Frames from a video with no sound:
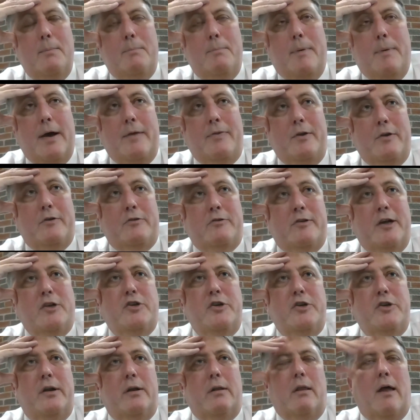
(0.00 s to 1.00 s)
But there's
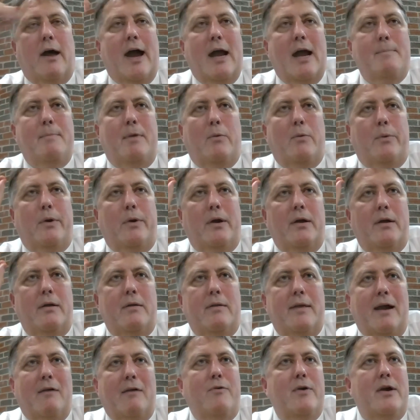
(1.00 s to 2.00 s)
such an alignment
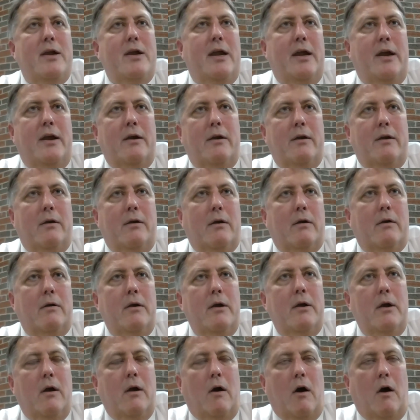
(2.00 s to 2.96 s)
with every year,